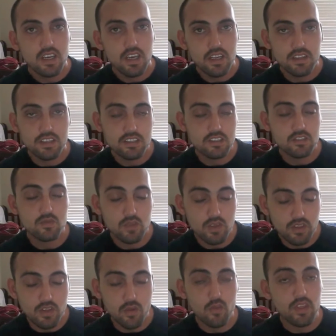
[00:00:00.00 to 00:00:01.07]
And
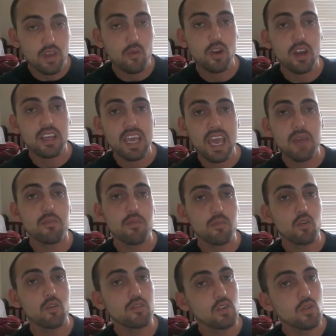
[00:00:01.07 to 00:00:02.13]
they were
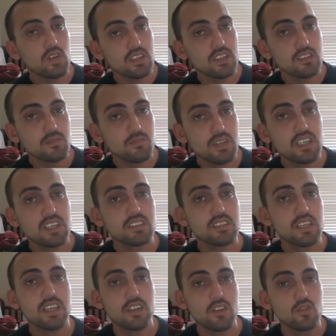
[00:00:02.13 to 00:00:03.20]
capable of doing this because
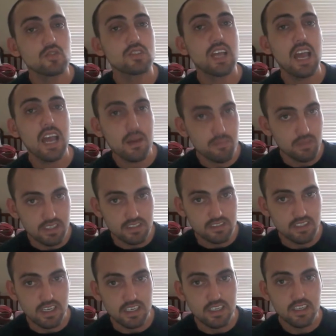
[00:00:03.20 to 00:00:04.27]
they used happenings
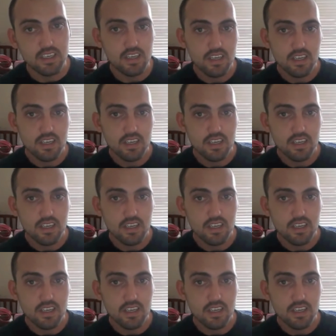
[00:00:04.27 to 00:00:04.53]
data.